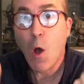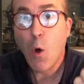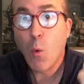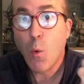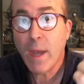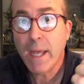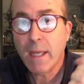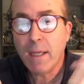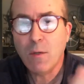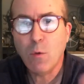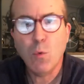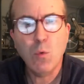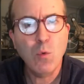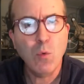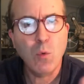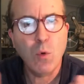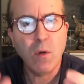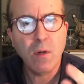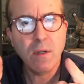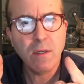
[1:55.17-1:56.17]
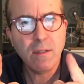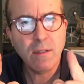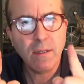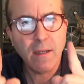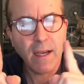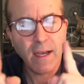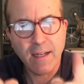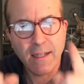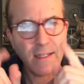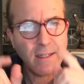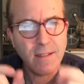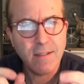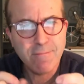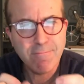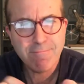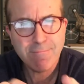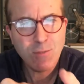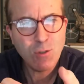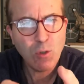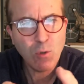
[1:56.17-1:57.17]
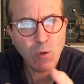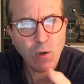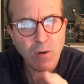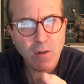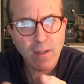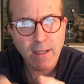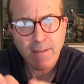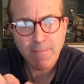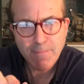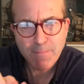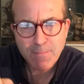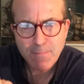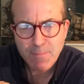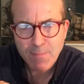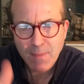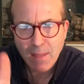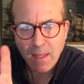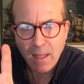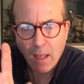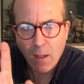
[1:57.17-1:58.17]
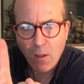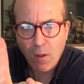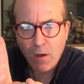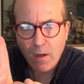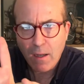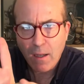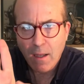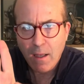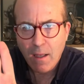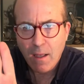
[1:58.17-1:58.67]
Wait, ooh, I did it too early. Now look,